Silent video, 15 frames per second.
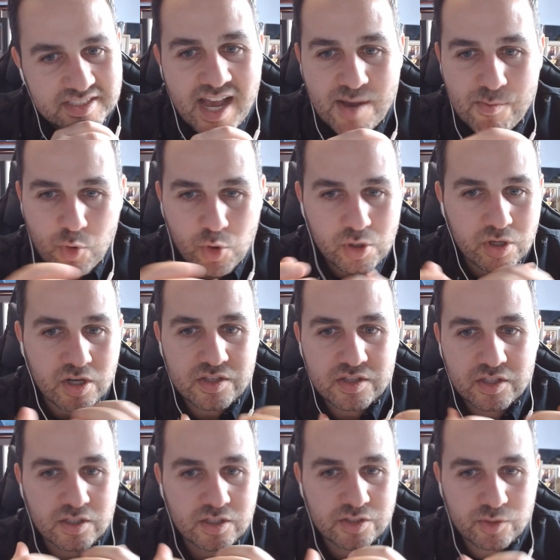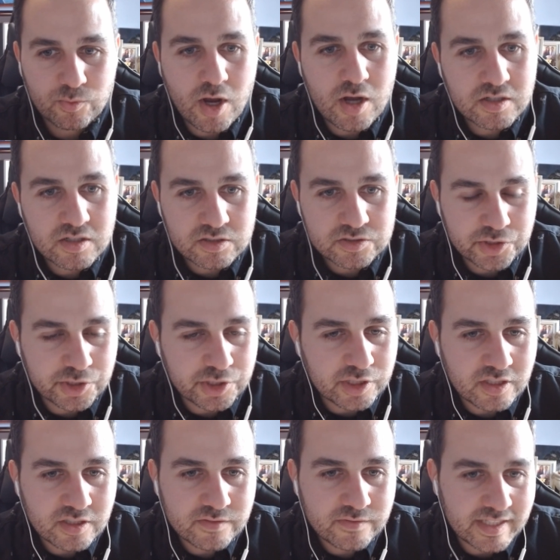Yeah, more on the the rock
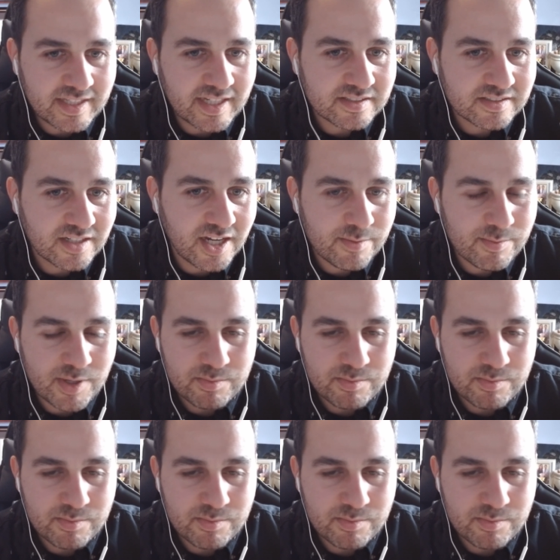alternative at that time.